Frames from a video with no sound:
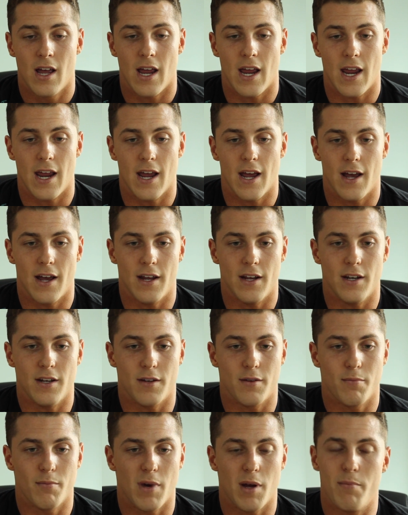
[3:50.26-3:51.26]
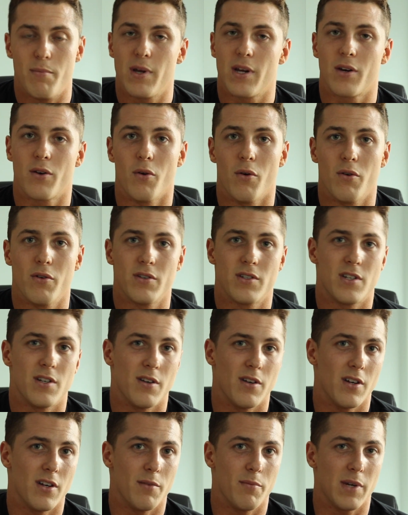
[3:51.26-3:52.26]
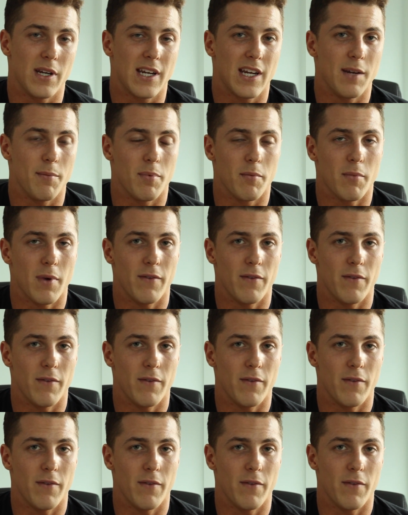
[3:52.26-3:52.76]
And my big goal is to be keeping